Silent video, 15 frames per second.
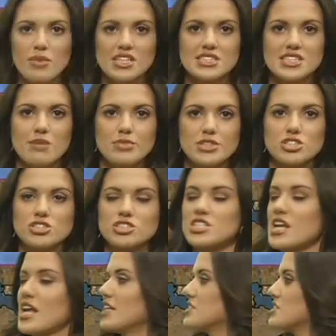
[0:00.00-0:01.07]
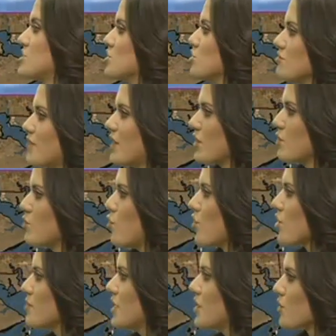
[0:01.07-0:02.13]
But the temperatures today still very
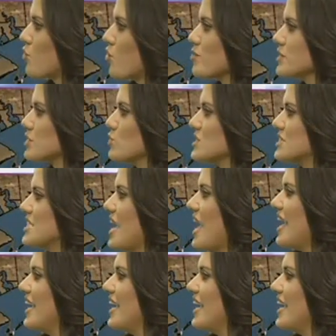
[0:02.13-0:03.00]
warm here in Corpus Christi.